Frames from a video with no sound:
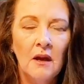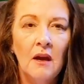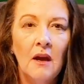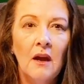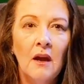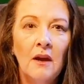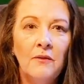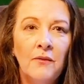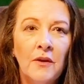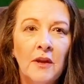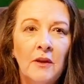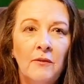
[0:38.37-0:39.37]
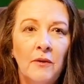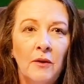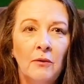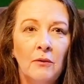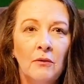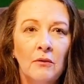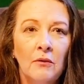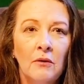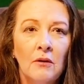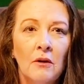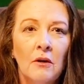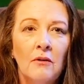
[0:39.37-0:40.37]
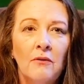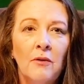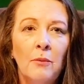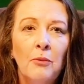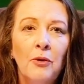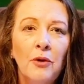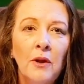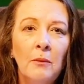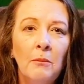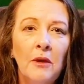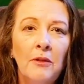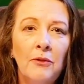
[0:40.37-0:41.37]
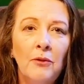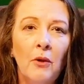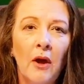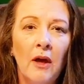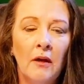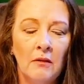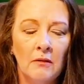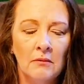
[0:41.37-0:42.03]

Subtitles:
I forgive you for putting me through hell.